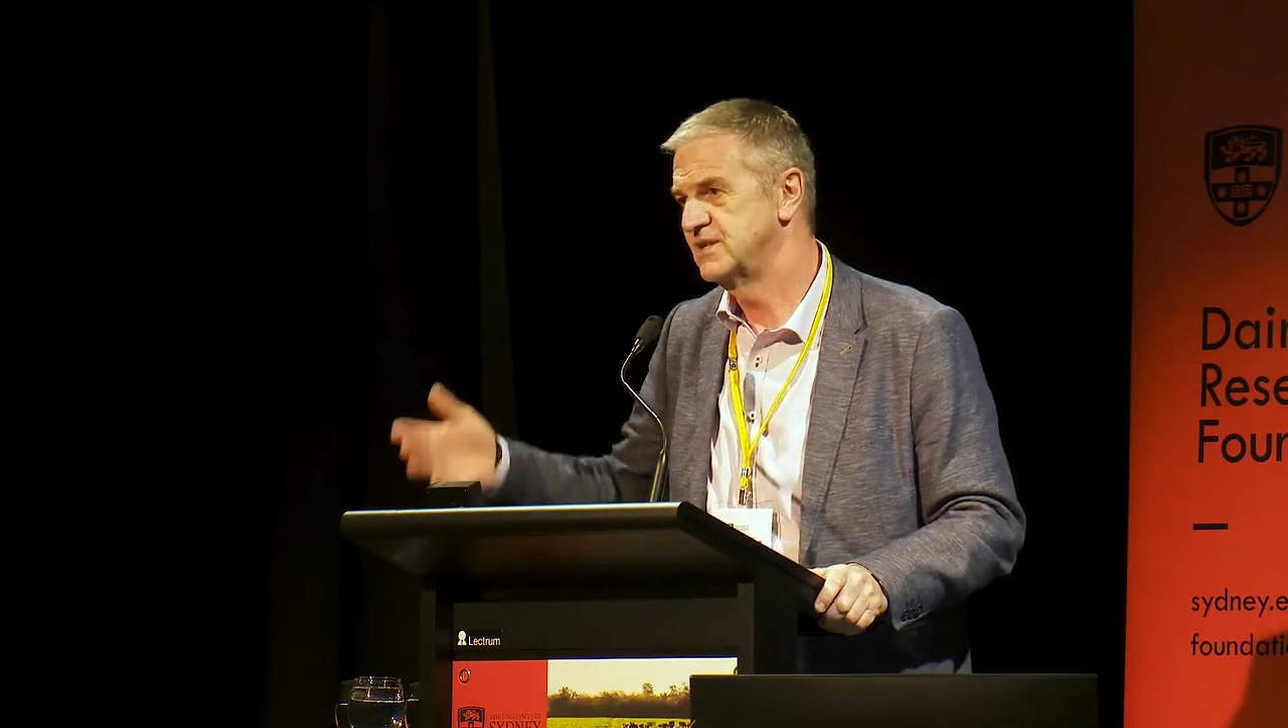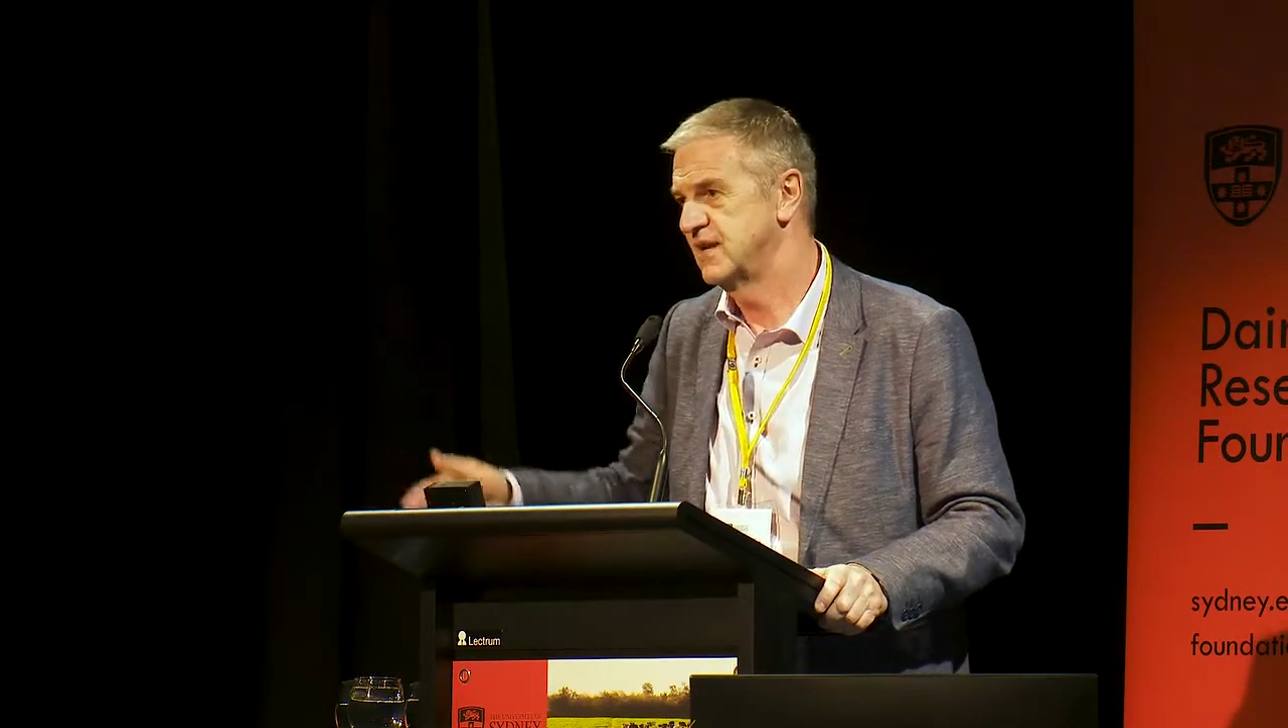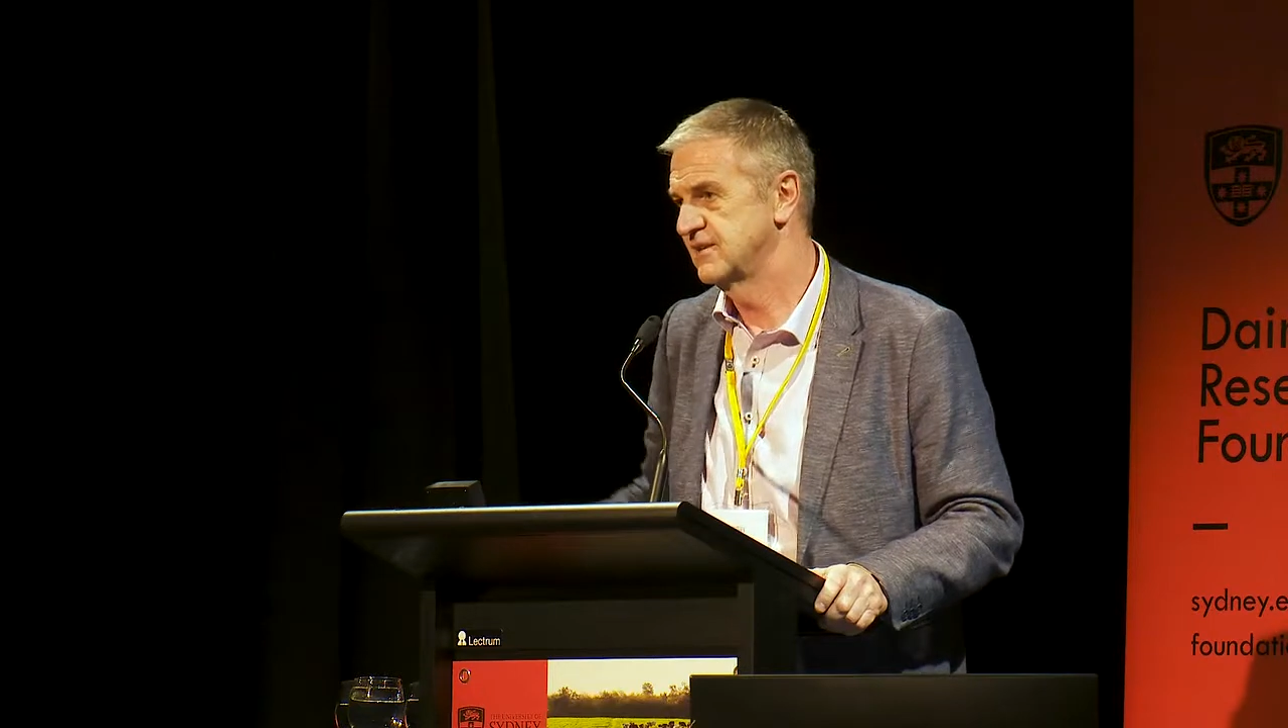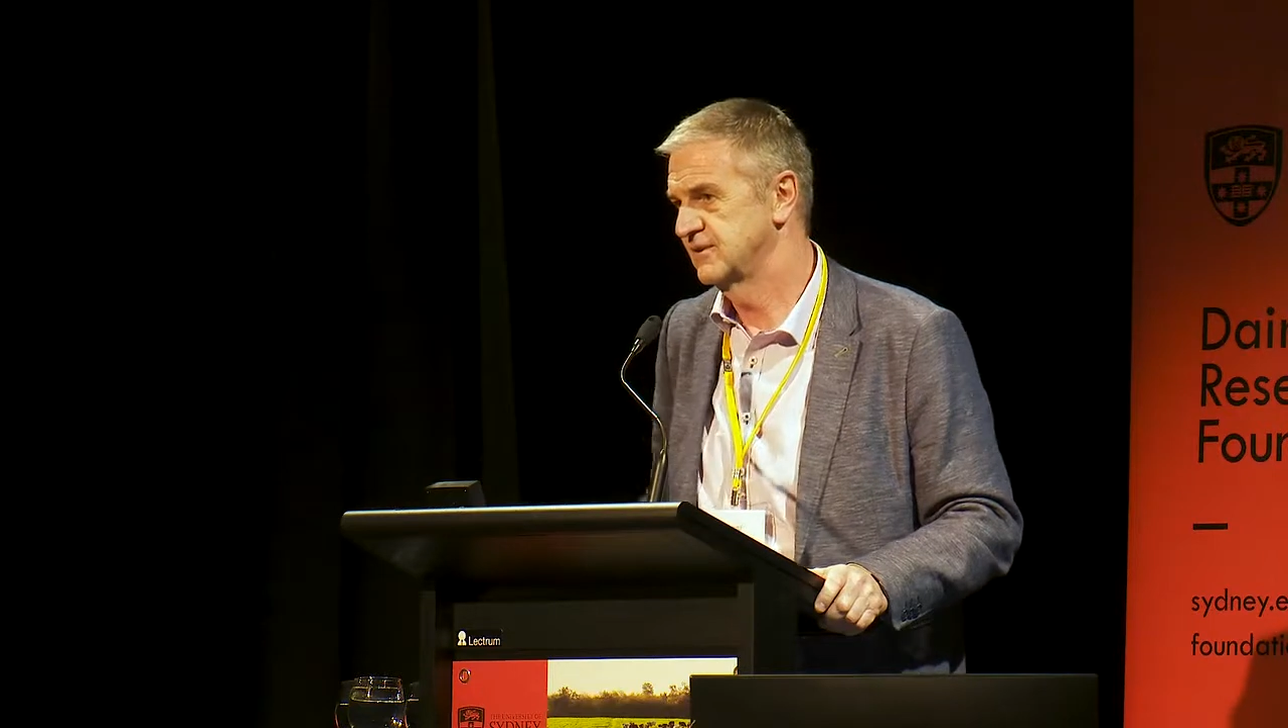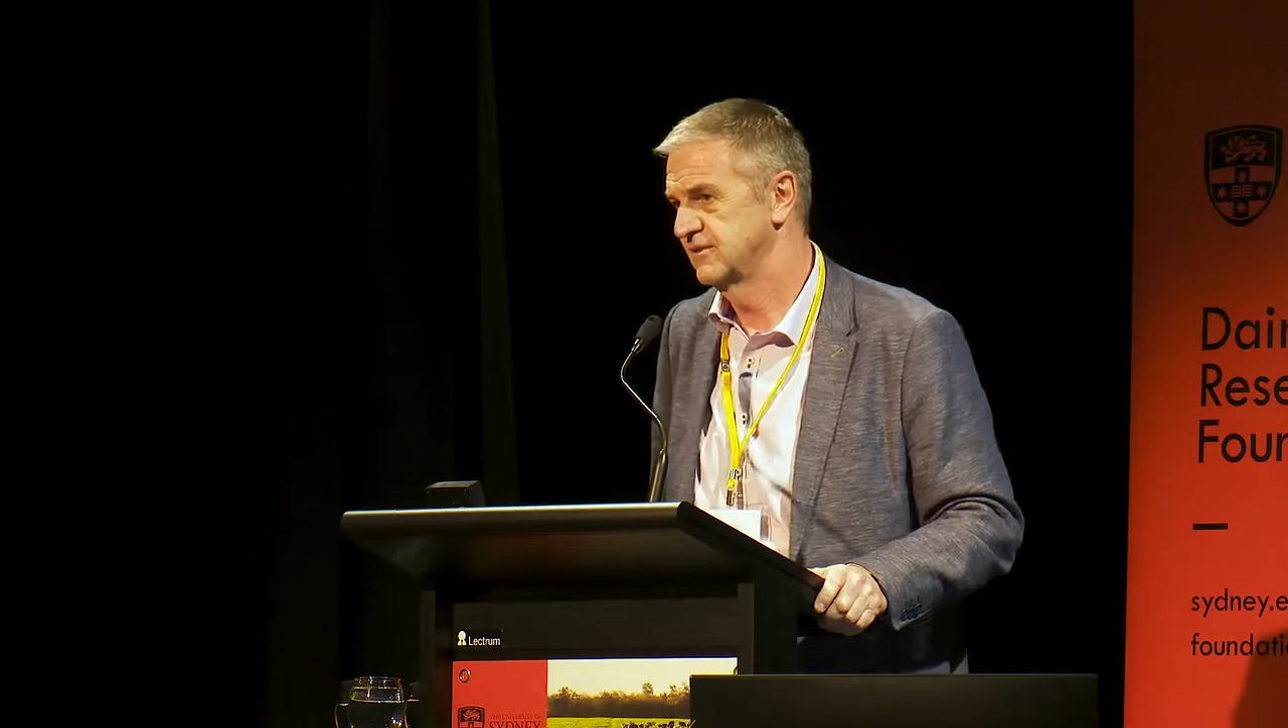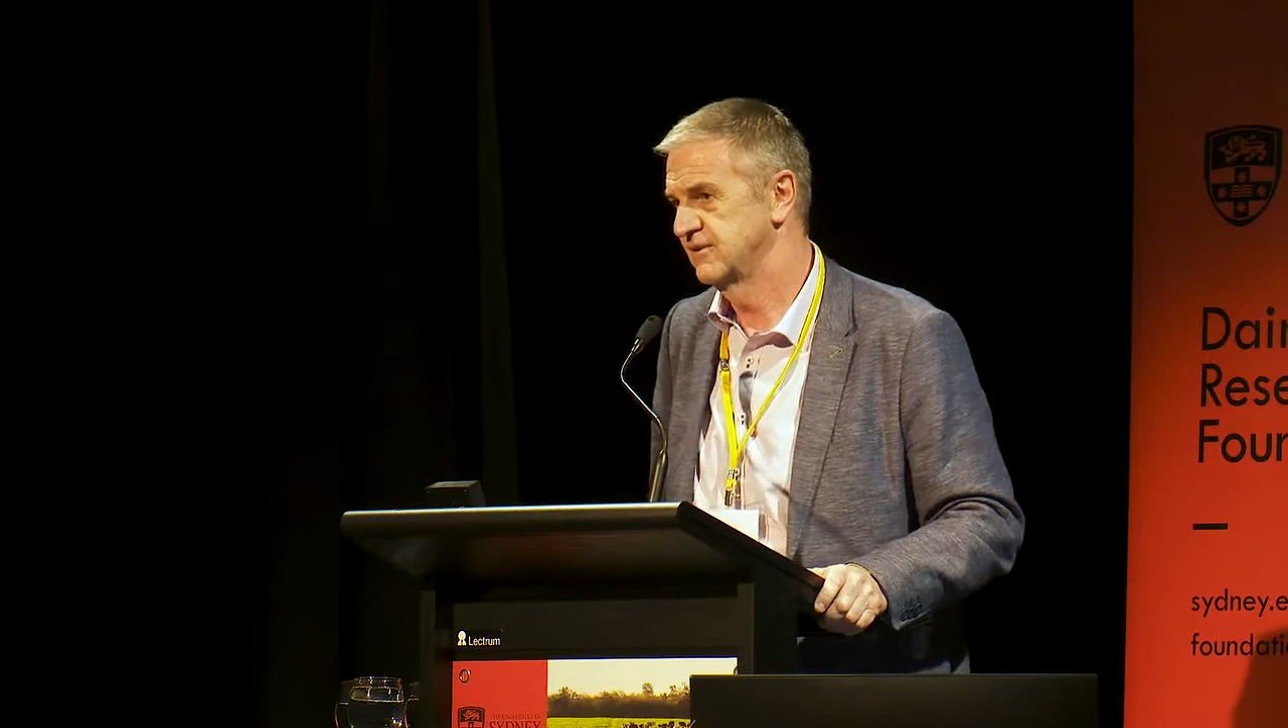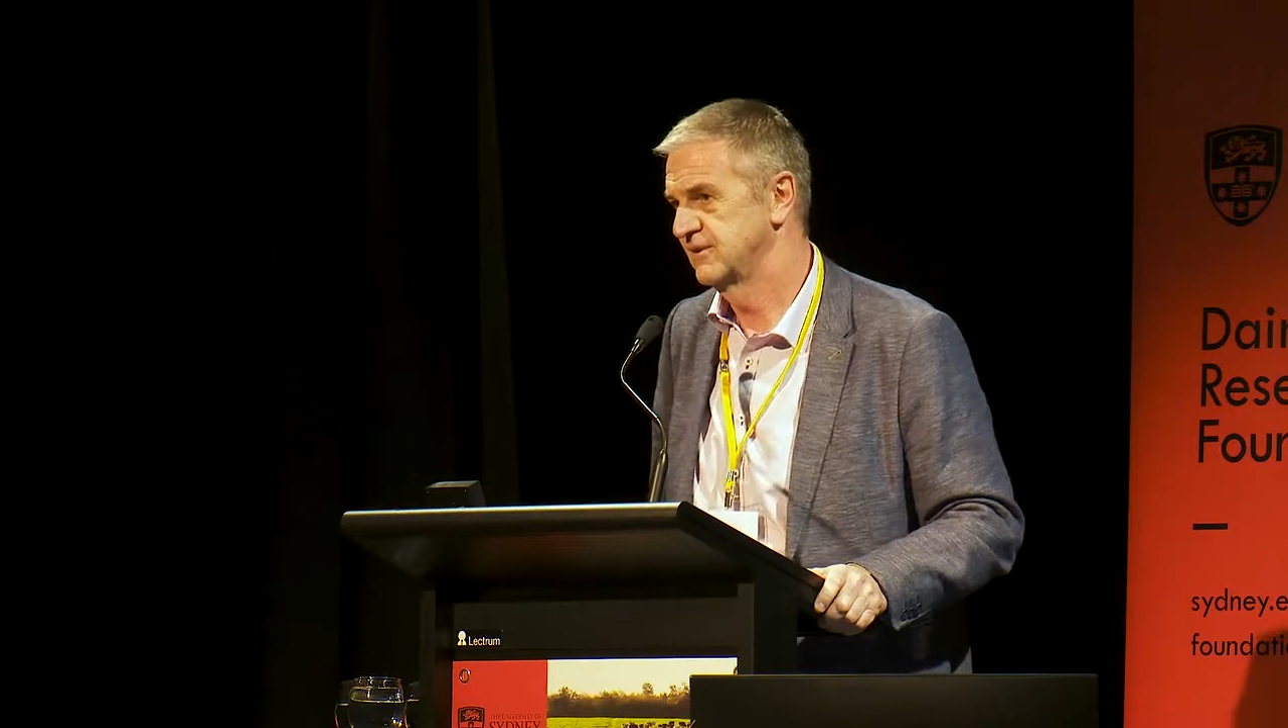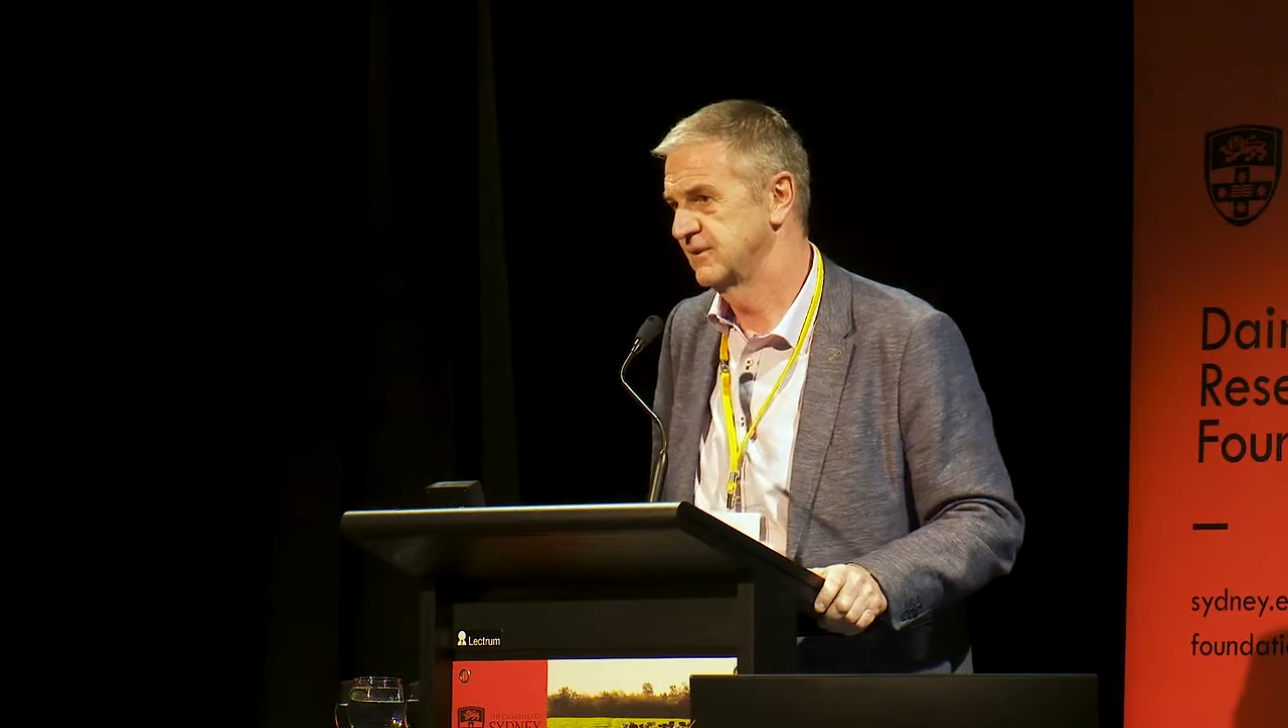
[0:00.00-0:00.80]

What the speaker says: years of